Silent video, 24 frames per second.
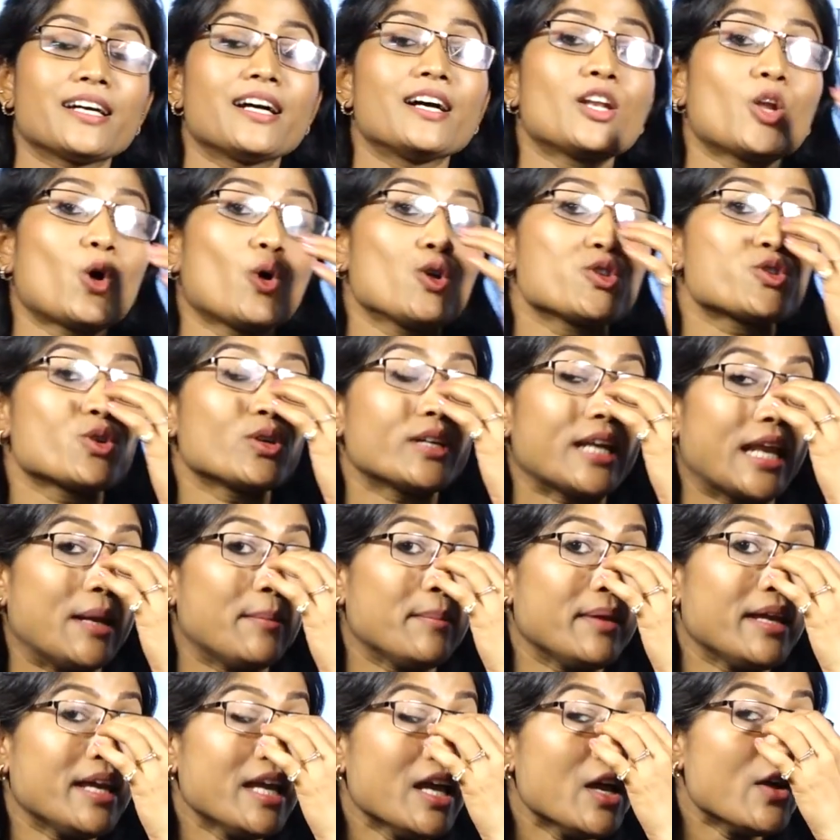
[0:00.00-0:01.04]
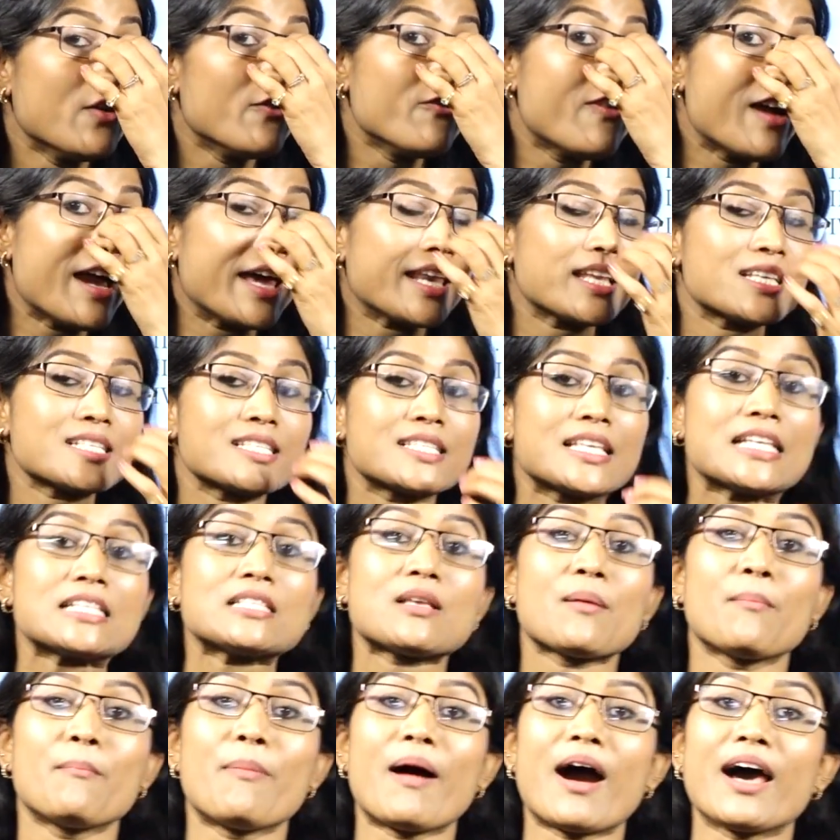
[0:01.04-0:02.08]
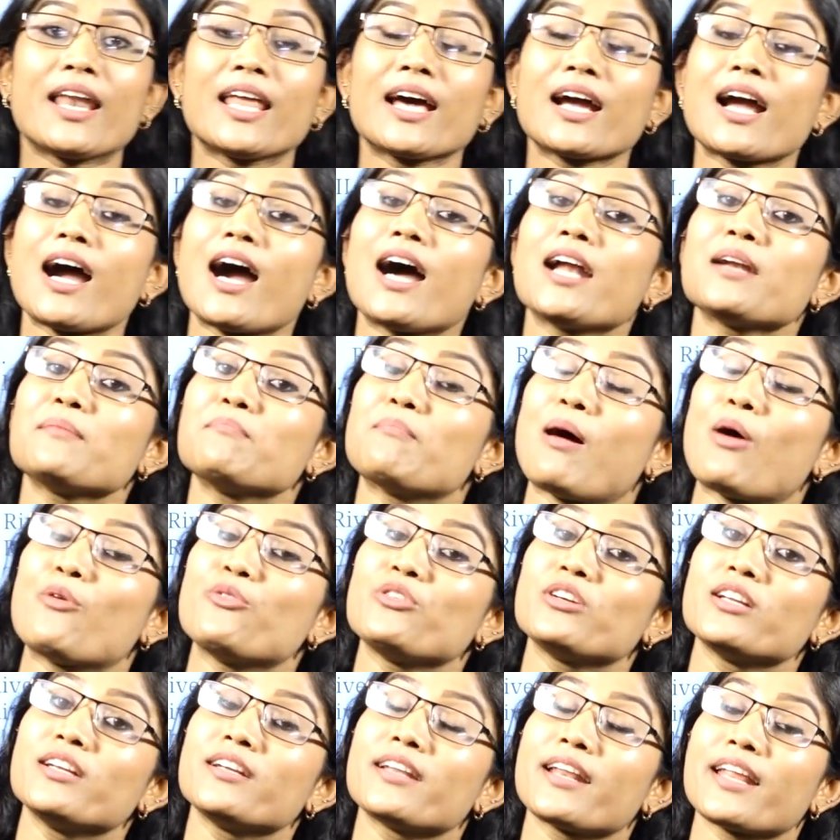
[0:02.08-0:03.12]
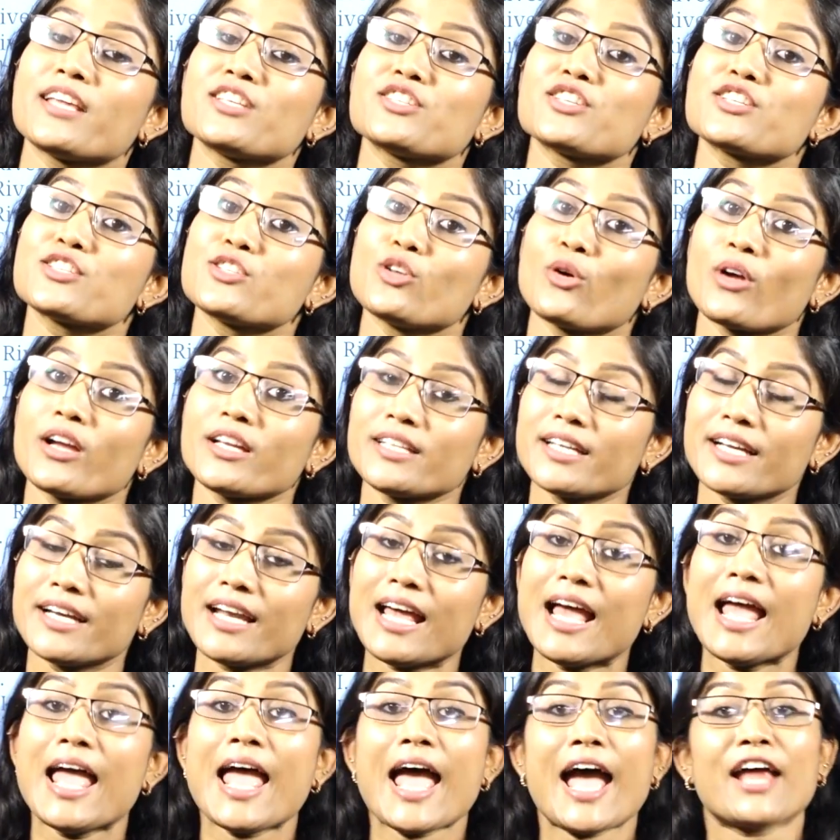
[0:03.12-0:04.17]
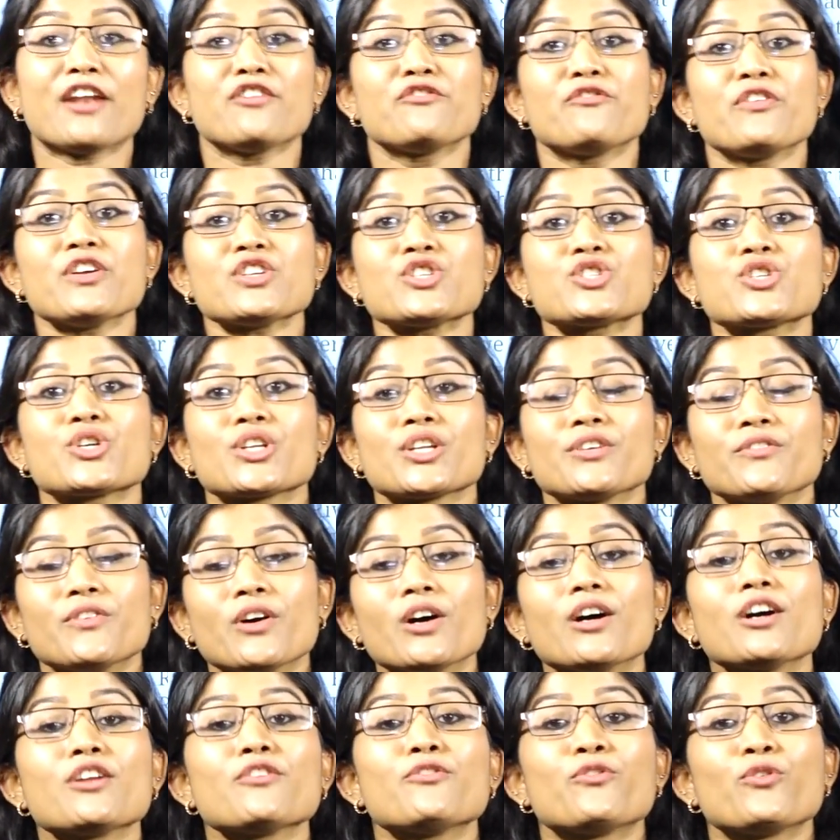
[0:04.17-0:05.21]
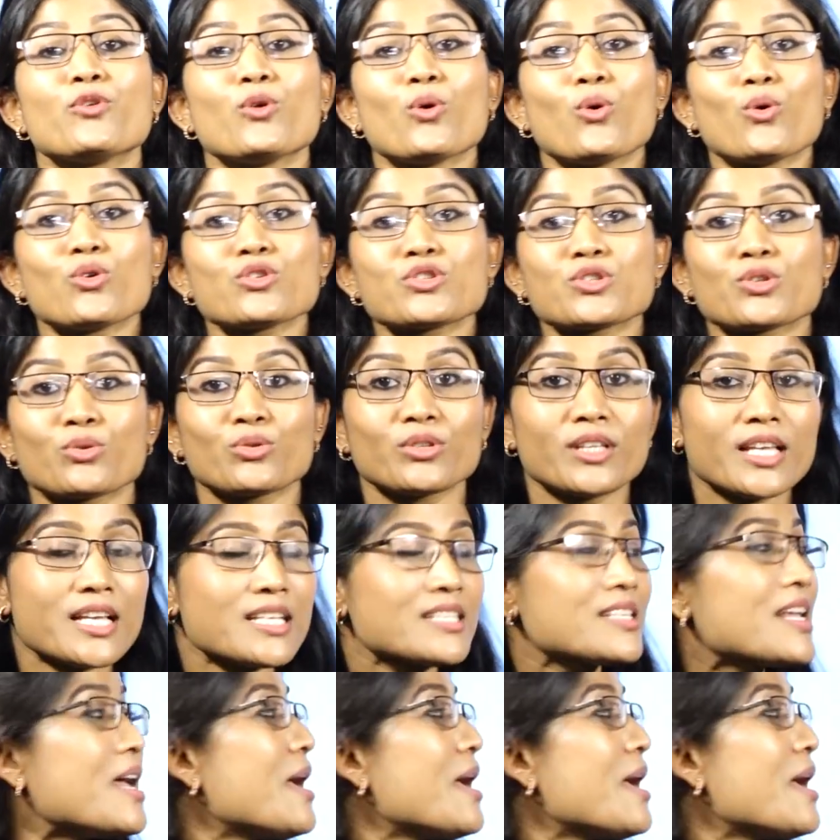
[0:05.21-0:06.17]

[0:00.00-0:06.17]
Now also tell me, where is this Balaghat mountain range is located and which river flows through this